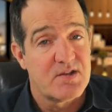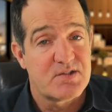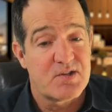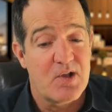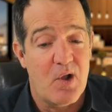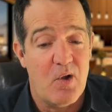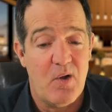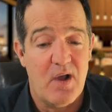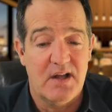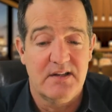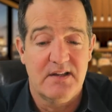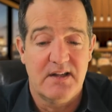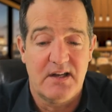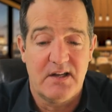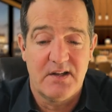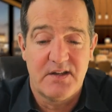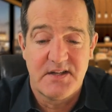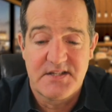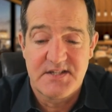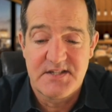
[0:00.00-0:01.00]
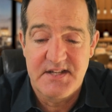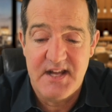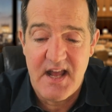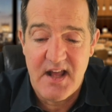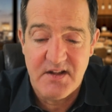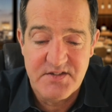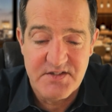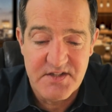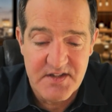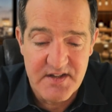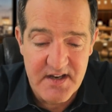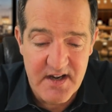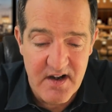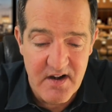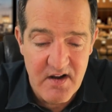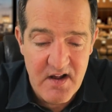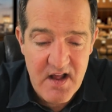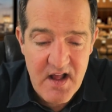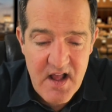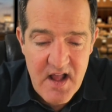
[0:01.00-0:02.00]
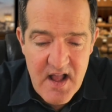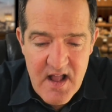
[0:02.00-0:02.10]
So a little nostalgia there.